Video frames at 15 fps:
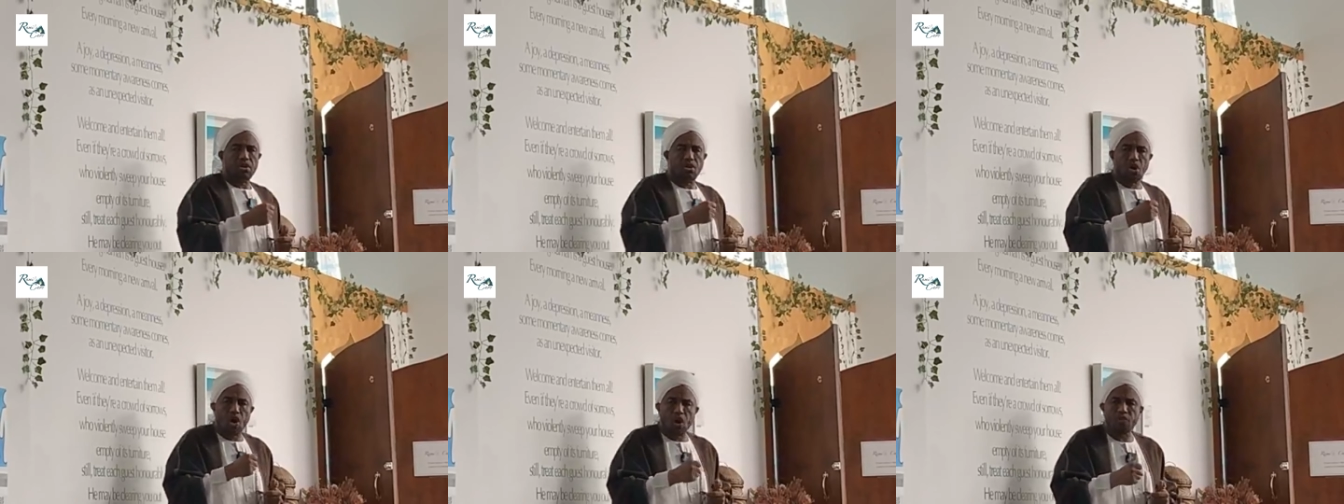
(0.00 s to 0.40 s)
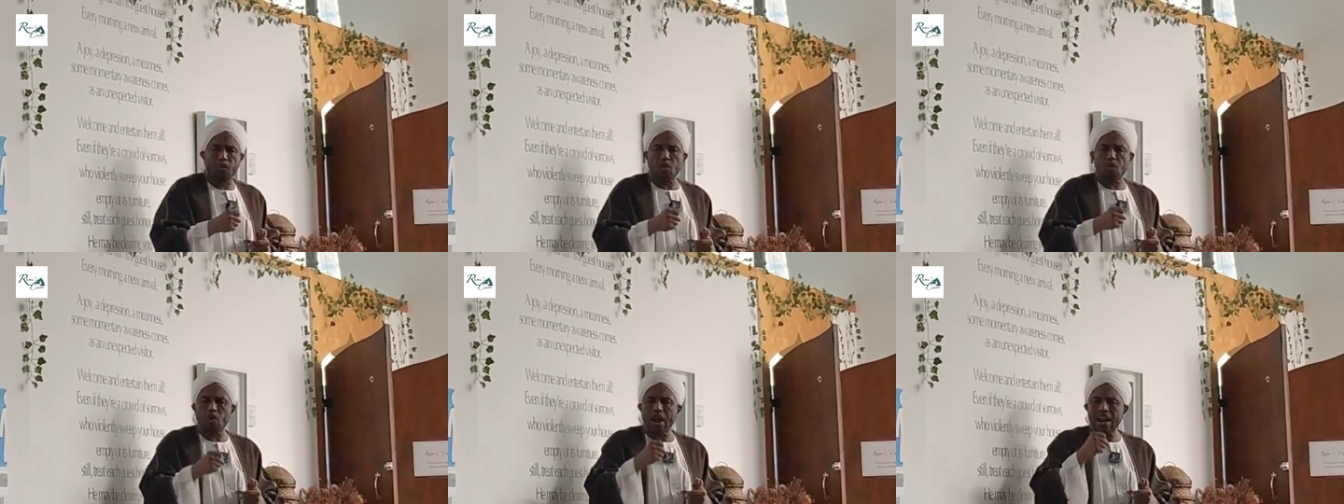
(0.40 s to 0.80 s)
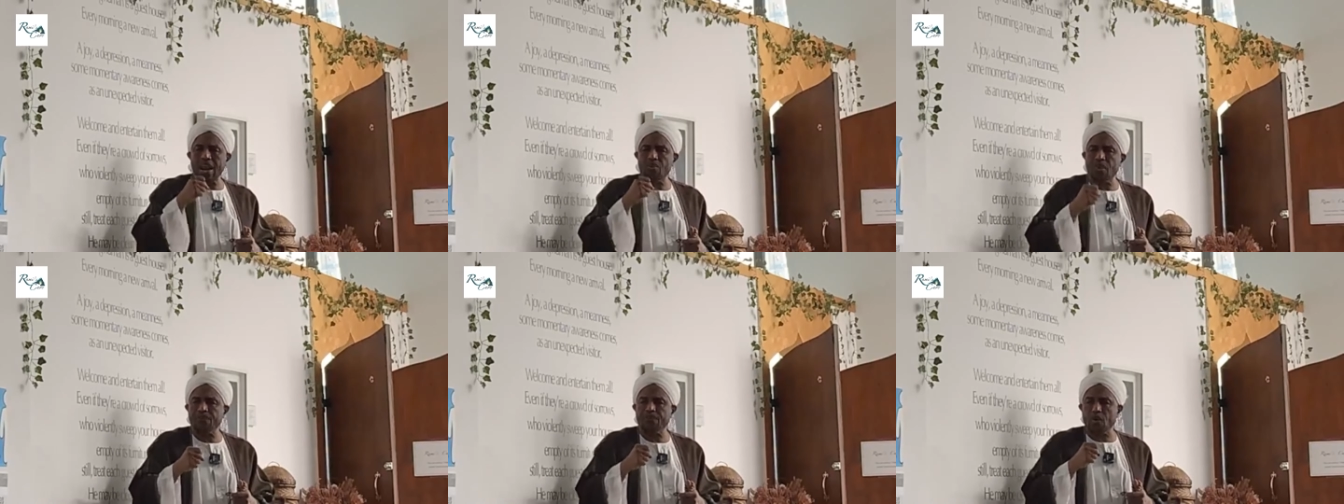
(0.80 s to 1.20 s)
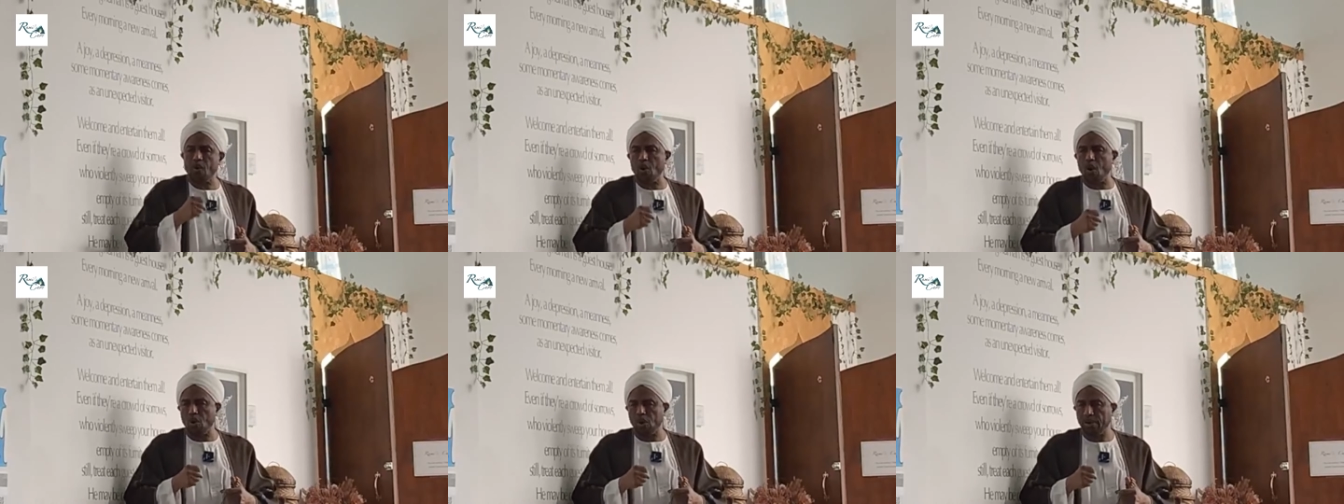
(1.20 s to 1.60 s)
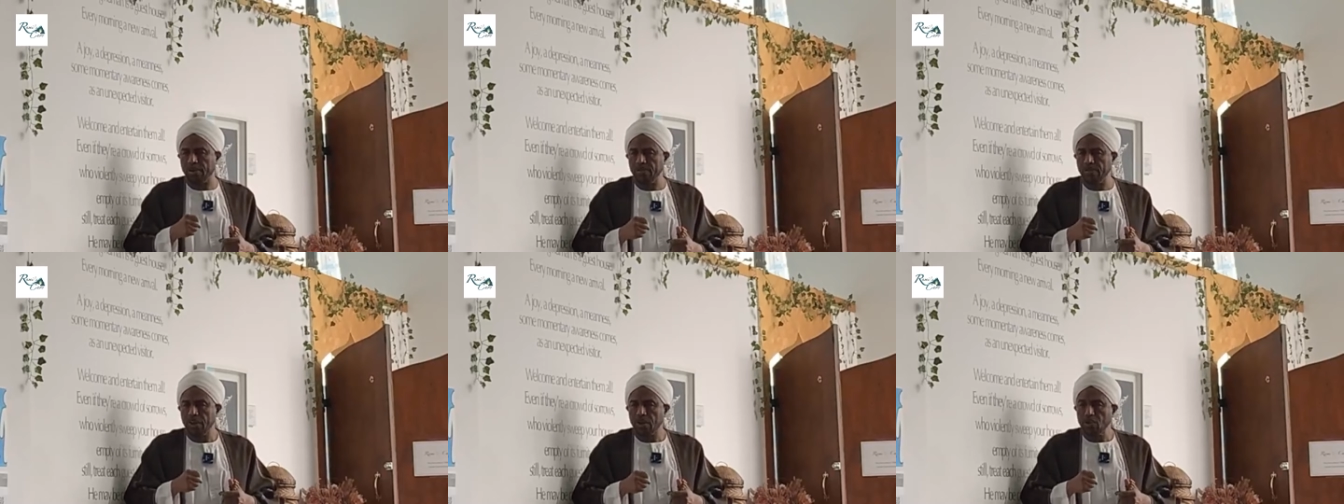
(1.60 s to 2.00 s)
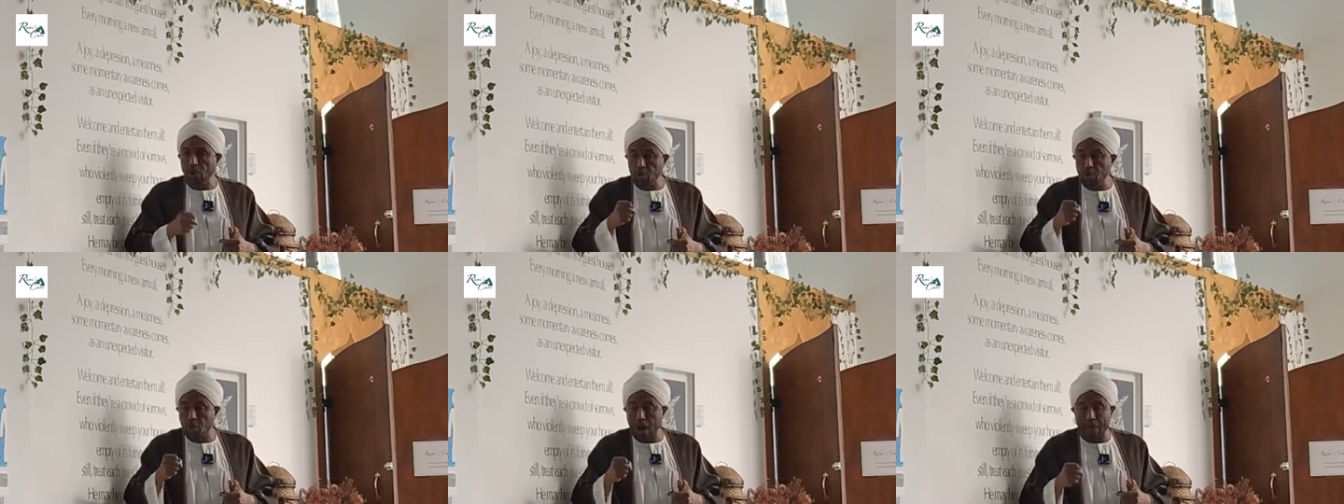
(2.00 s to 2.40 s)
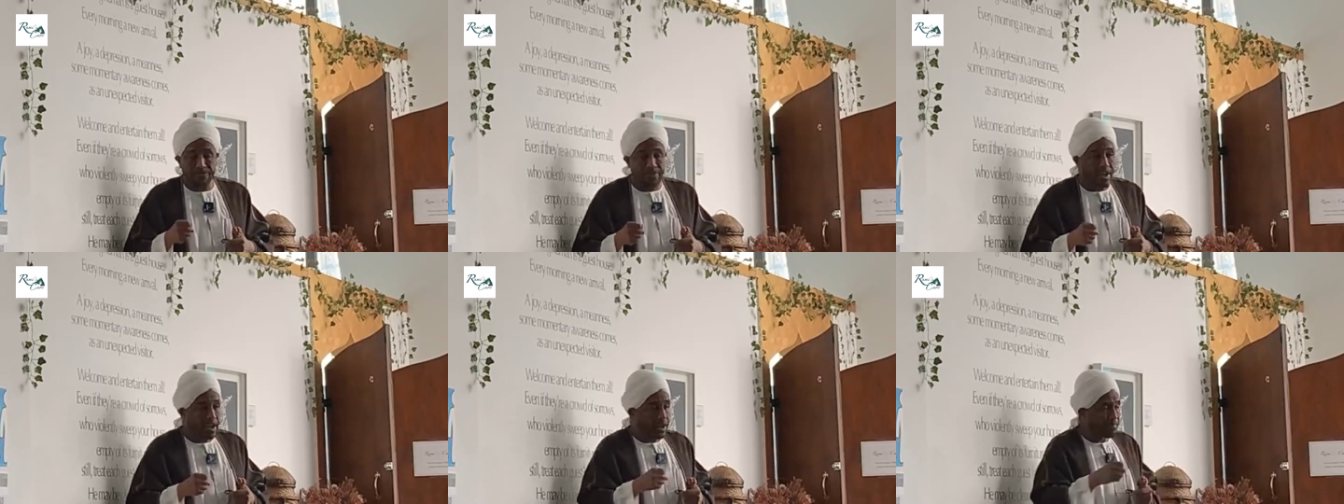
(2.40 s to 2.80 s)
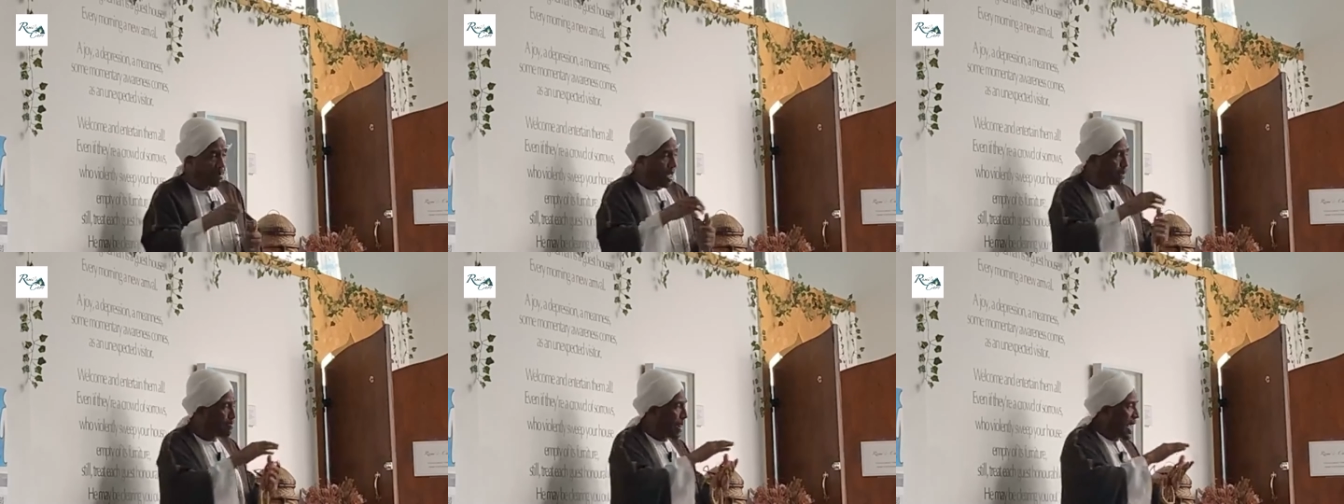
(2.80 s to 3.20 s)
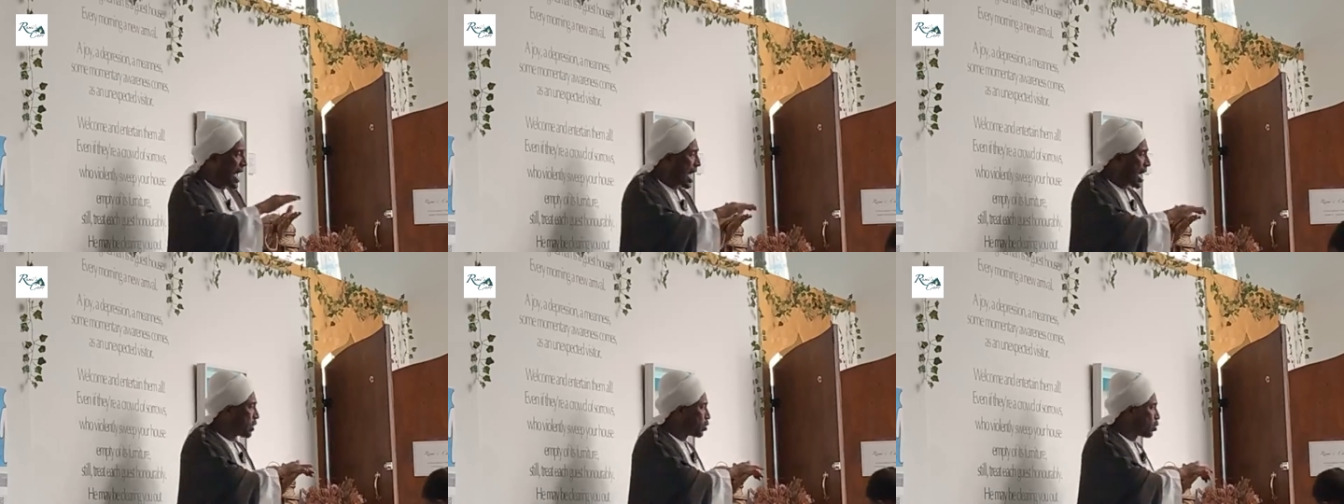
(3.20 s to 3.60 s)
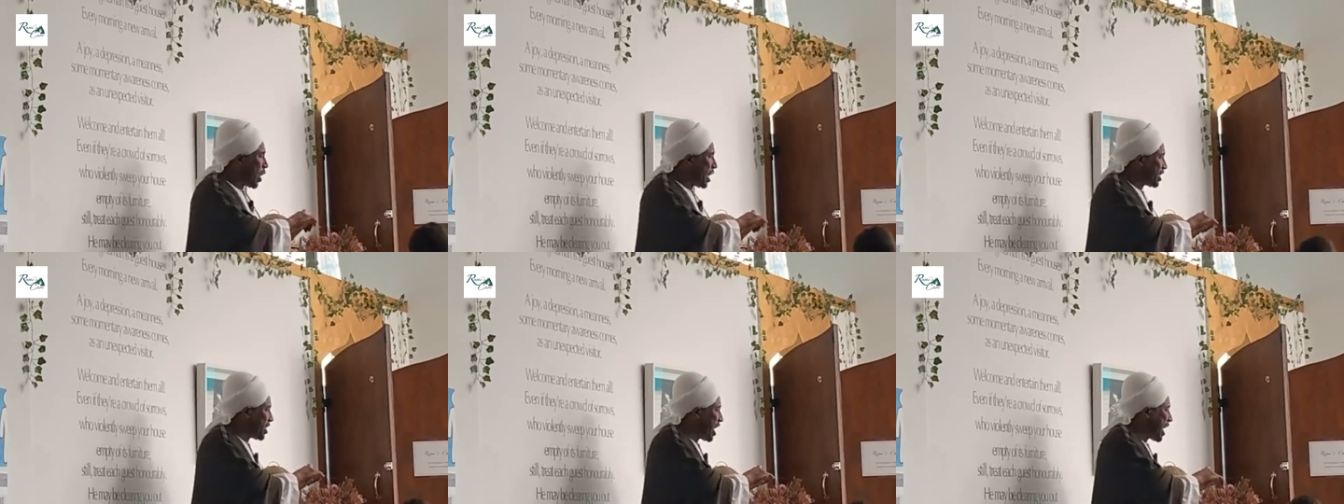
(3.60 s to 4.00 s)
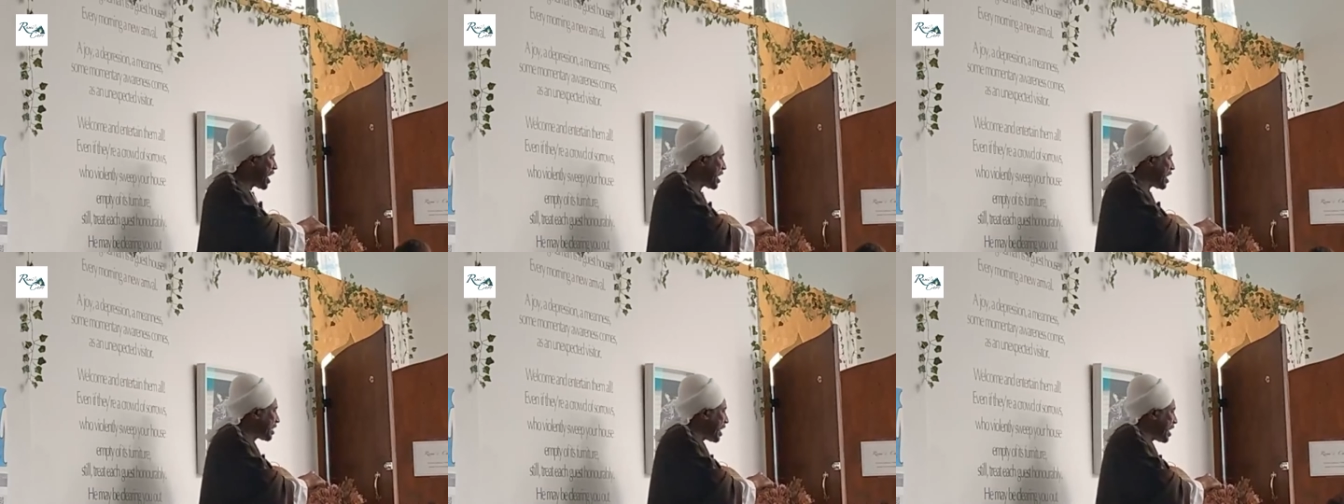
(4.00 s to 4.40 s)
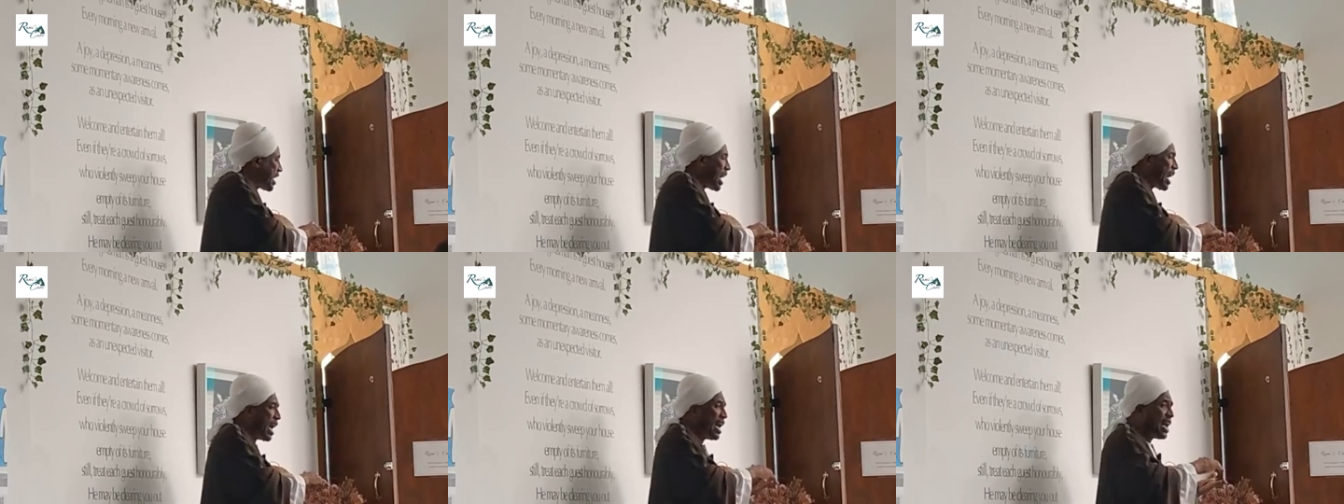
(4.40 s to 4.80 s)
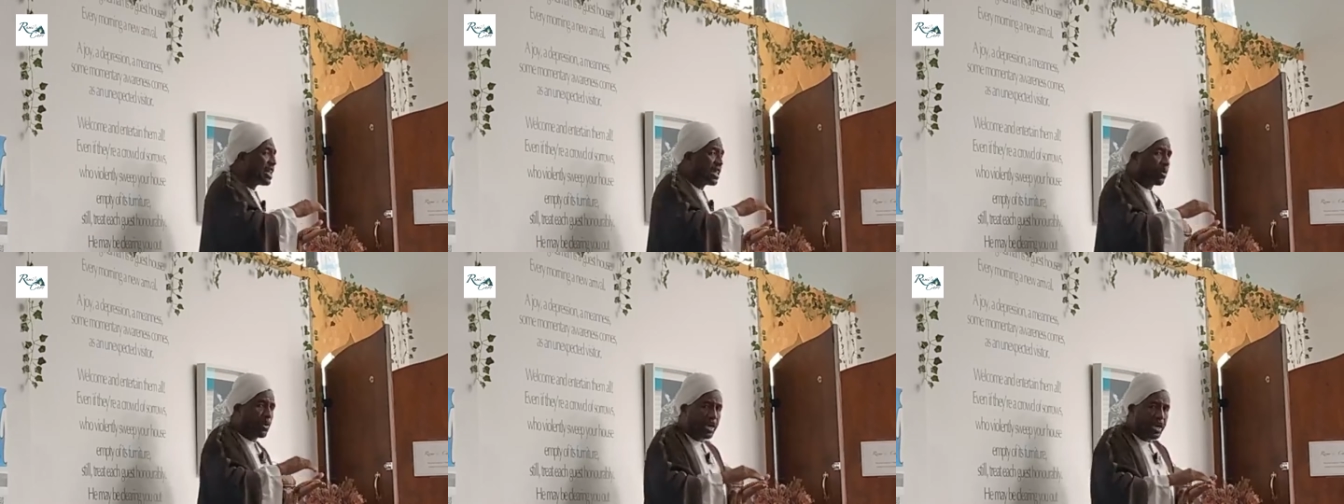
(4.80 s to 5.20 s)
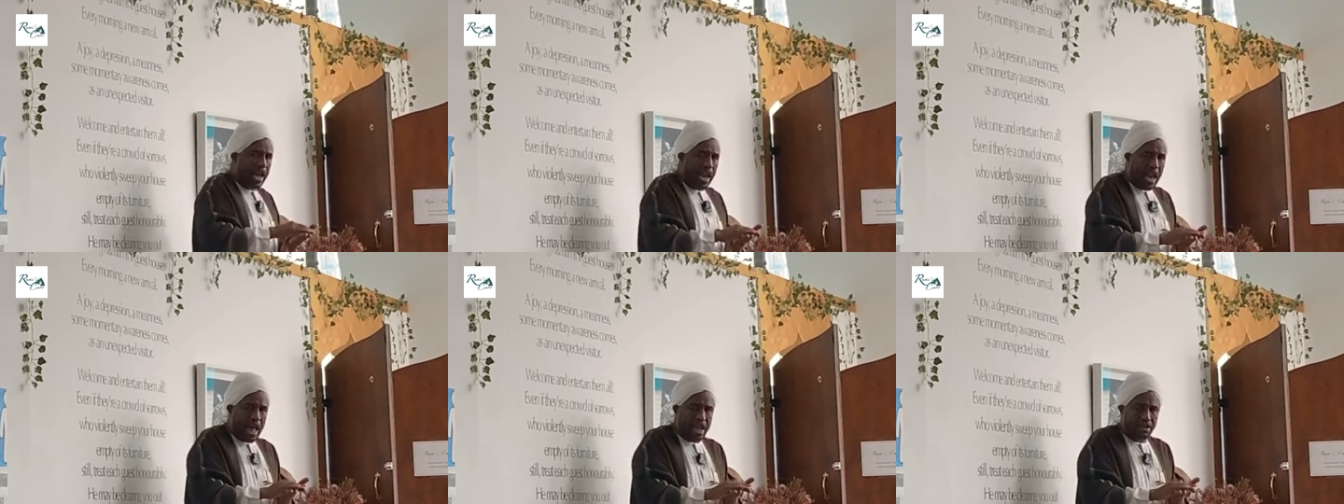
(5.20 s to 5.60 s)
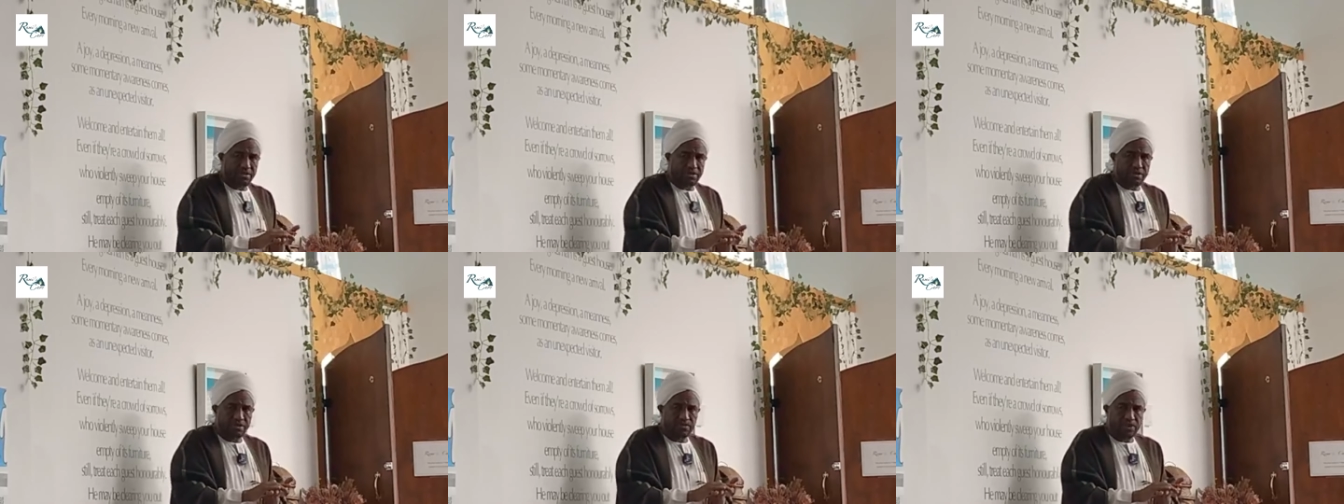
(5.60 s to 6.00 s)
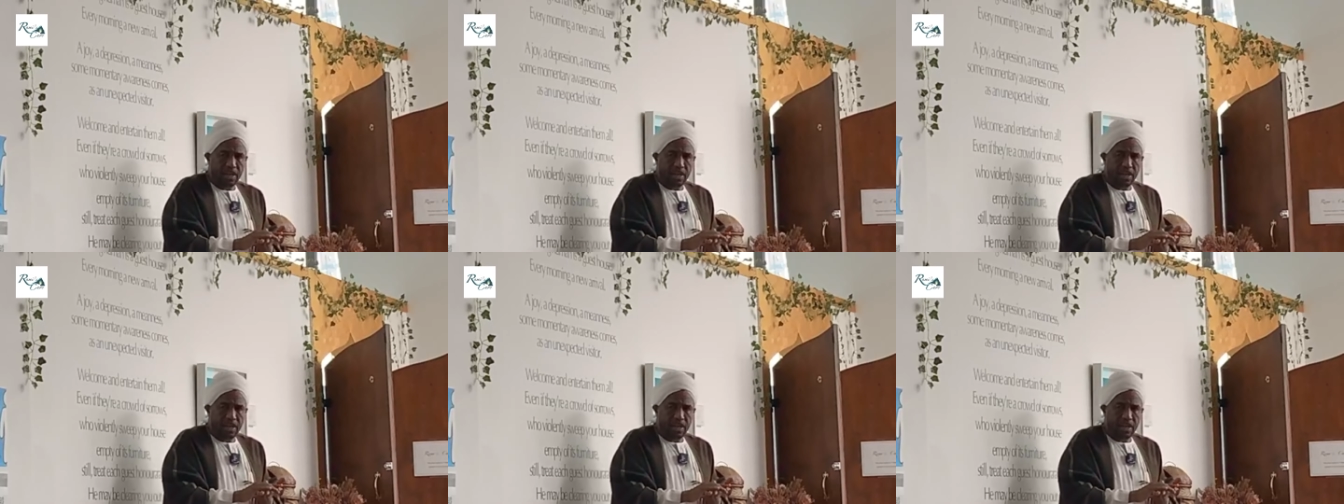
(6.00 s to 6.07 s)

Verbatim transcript: All for one and one for all. Those who have made bay'ah to a a tariqa, they will realize,